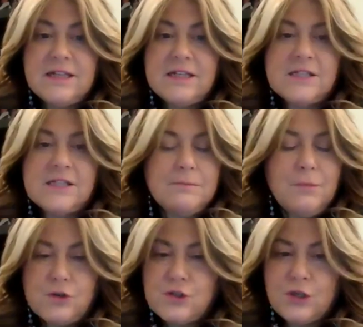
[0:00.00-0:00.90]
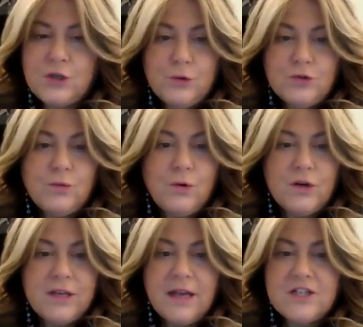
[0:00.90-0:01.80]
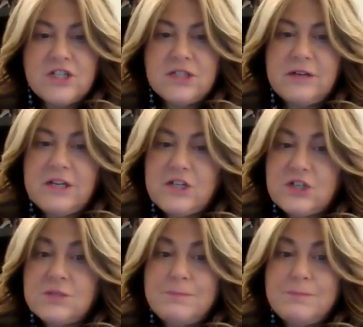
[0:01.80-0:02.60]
and it's more skewed toward young generations,